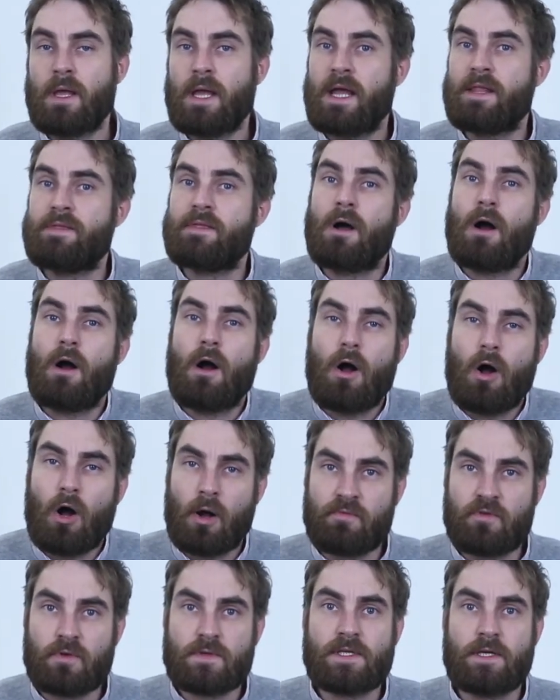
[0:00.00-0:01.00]
And
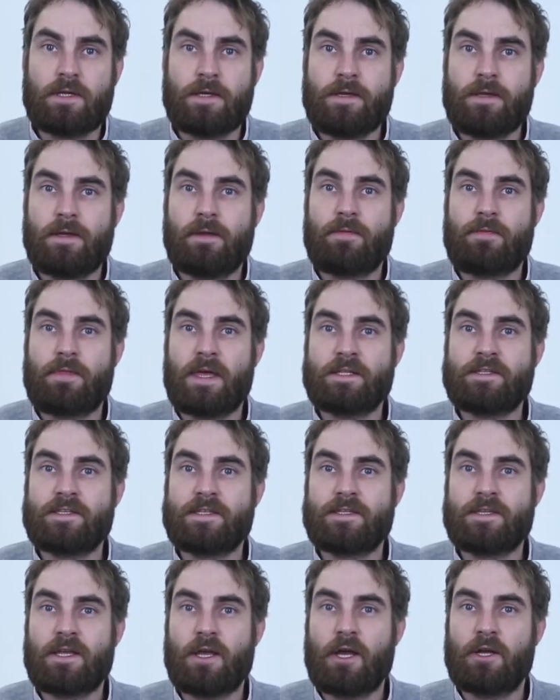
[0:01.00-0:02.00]
obviously,
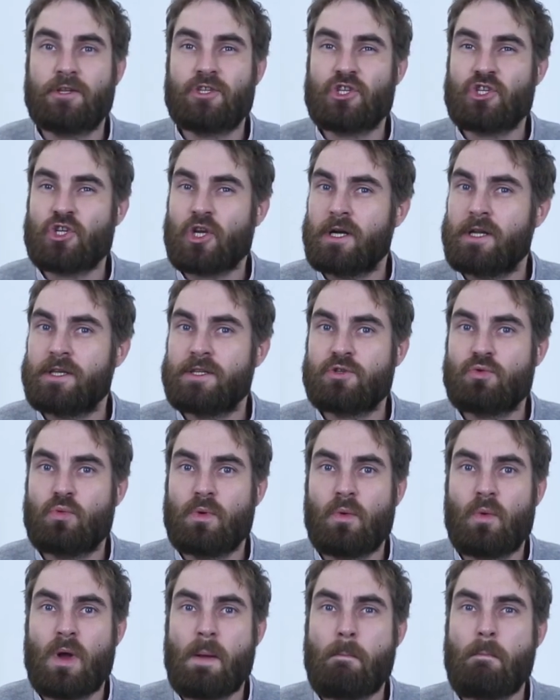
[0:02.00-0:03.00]
that's a challenge
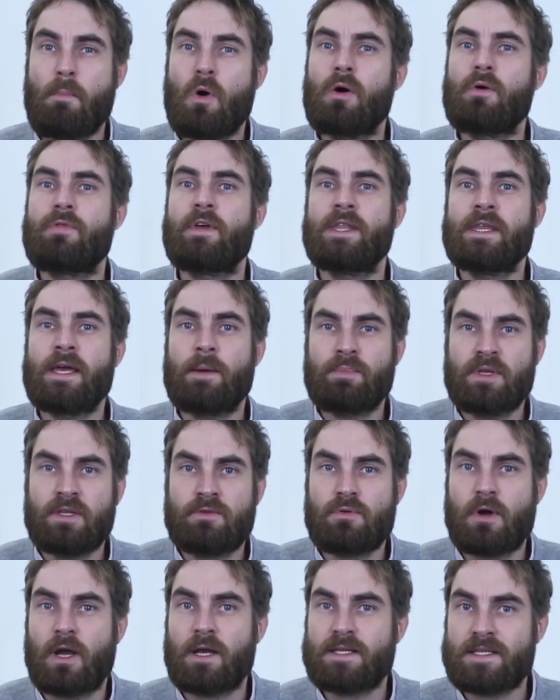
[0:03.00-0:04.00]
we were more than happy
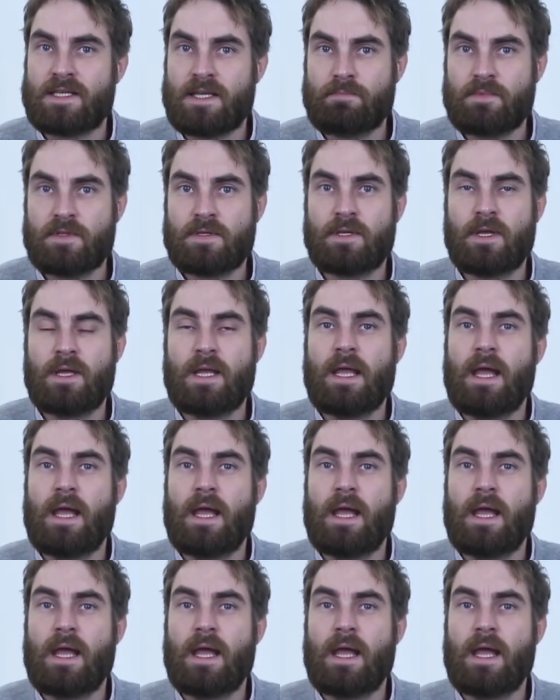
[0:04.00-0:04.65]
to accept.